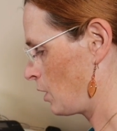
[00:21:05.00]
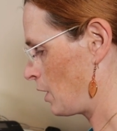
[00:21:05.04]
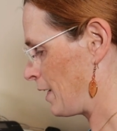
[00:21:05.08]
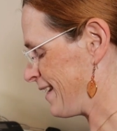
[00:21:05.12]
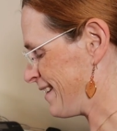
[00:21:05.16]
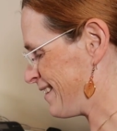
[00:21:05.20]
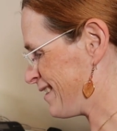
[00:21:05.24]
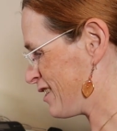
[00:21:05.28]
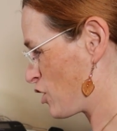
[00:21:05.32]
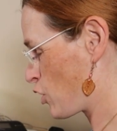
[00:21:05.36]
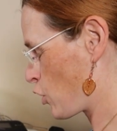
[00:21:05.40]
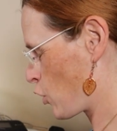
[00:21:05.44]

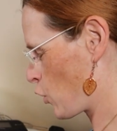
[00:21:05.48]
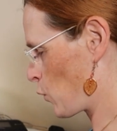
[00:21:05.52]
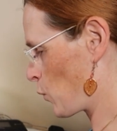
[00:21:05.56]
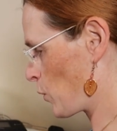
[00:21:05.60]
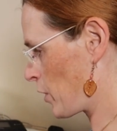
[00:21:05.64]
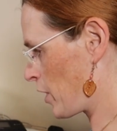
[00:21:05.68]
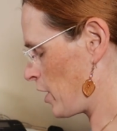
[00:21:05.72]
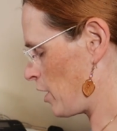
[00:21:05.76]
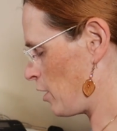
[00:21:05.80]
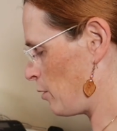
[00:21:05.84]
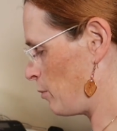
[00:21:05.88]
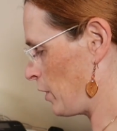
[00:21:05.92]
is
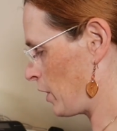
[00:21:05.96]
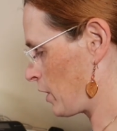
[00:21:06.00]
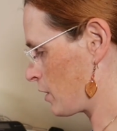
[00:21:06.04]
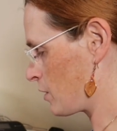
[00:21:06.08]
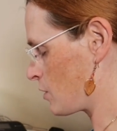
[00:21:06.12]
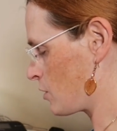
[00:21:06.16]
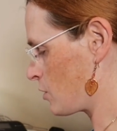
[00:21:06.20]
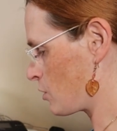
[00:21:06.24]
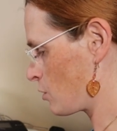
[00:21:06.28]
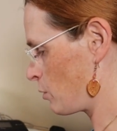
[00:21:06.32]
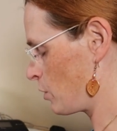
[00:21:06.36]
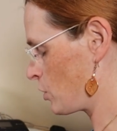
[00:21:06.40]
3
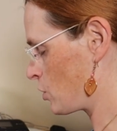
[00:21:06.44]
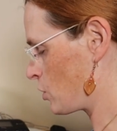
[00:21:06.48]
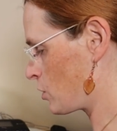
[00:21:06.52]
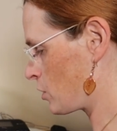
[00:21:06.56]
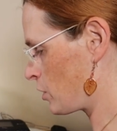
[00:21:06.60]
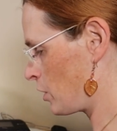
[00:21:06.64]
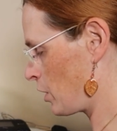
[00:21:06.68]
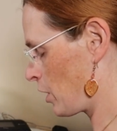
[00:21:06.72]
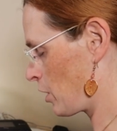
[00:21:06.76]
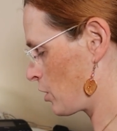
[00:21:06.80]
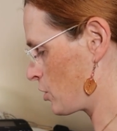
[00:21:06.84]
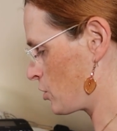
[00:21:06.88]
because the switch
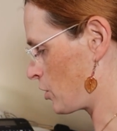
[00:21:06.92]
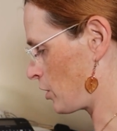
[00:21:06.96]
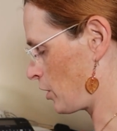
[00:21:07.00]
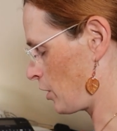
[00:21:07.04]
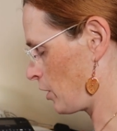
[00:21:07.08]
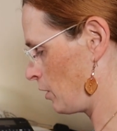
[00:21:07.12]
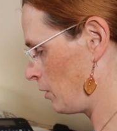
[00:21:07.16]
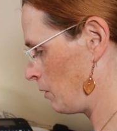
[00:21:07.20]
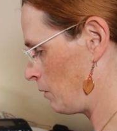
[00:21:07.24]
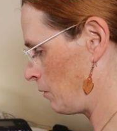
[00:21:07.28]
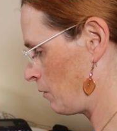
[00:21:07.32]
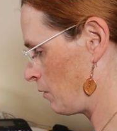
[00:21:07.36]
is
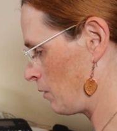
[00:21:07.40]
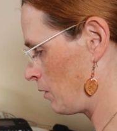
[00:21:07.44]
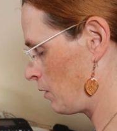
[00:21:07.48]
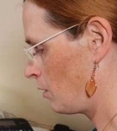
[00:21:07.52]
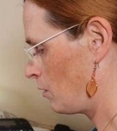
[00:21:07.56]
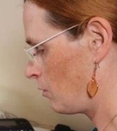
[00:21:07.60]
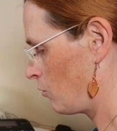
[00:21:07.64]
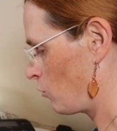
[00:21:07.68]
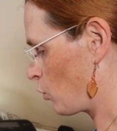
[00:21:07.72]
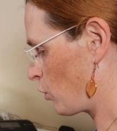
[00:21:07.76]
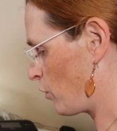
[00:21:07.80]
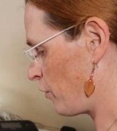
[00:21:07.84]
larger.
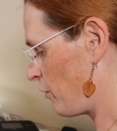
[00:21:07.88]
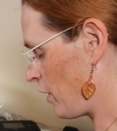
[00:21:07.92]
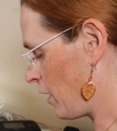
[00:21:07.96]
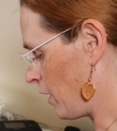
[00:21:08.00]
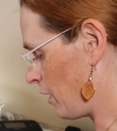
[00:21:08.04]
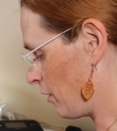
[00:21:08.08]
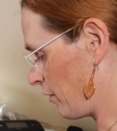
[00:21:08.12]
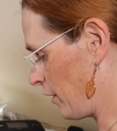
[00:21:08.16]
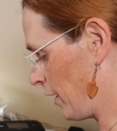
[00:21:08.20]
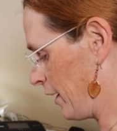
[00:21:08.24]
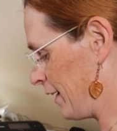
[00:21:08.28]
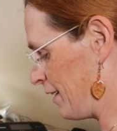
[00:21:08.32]
4,
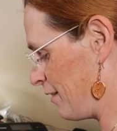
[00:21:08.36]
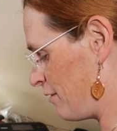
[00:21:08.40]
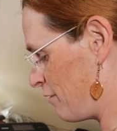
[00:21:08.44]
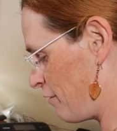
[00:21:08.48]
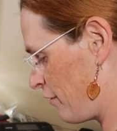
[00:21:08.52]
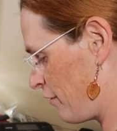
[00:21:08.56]
5. I need